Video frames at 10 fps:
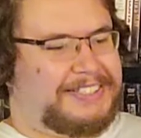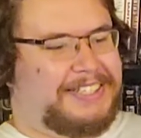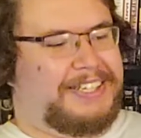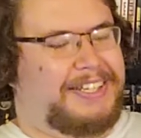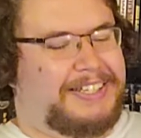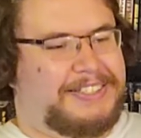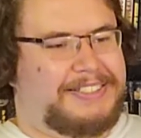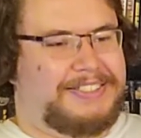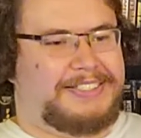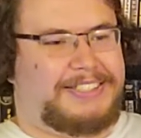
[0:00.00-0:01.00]
Uh,
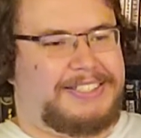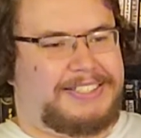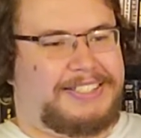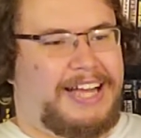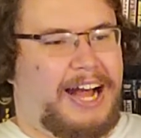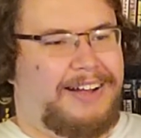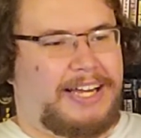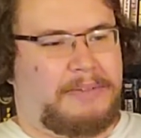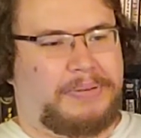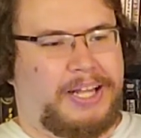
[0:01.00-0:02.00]
see see how
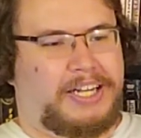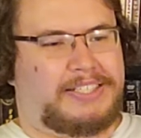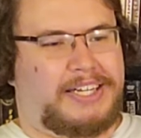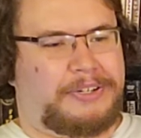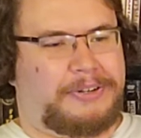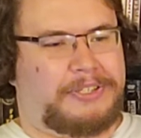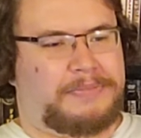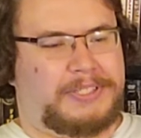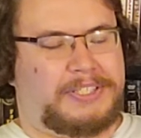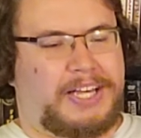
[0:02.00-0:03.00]
that plays at
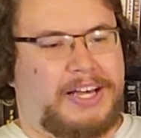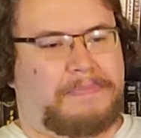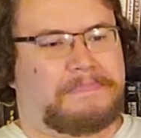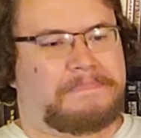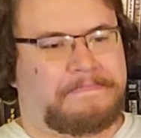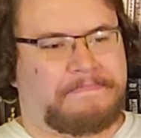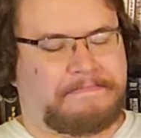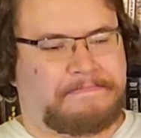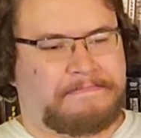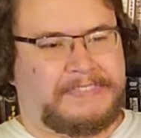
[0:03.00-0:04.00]
Christmas time.
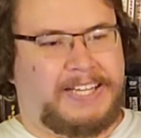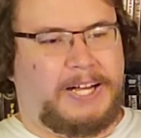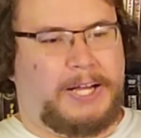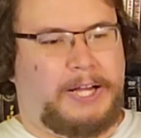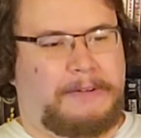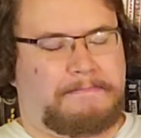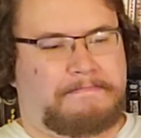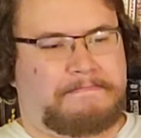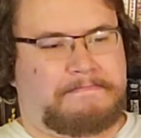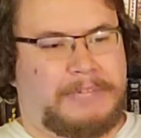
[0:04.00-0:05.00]

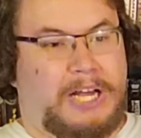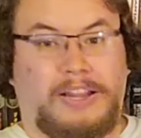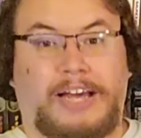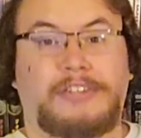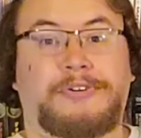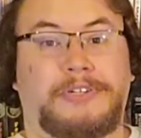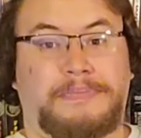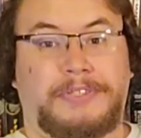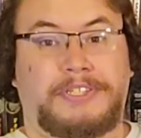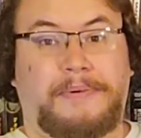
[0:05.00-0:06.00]
Um, last
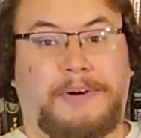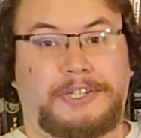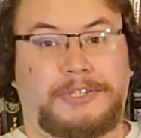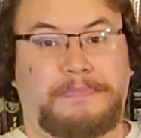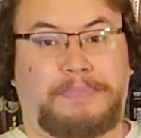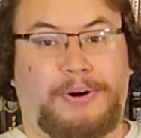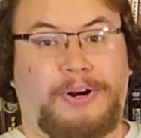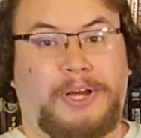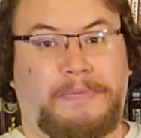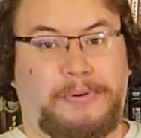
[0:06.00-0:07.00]
Christmas I watched
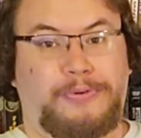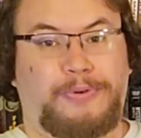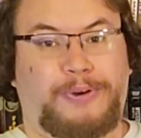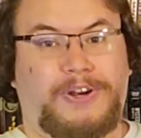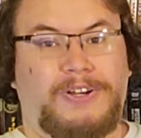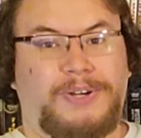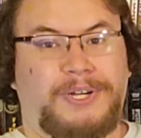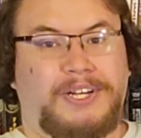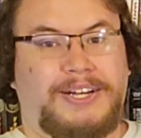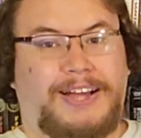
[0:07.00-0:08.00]
Burning Moon,
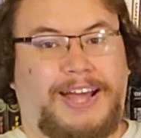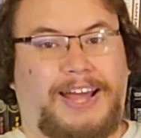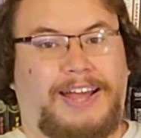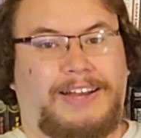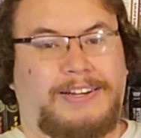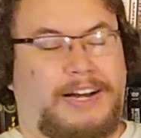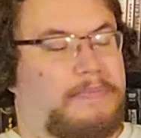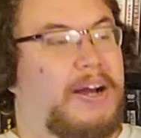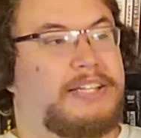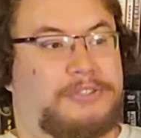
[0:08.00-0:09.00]
and I
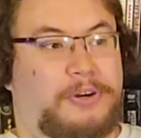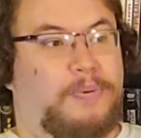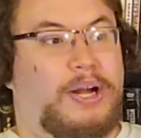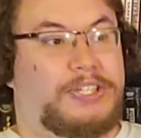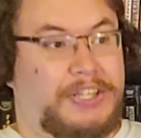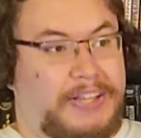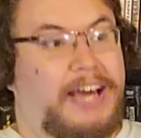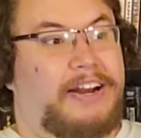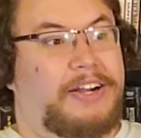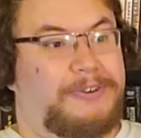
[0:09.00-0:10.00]
might start watching
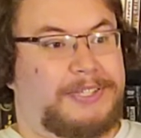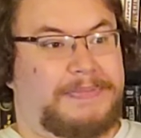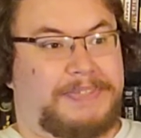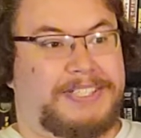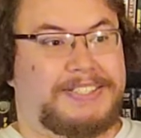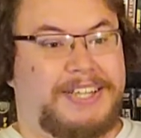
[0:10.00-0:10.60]
that at Christmas.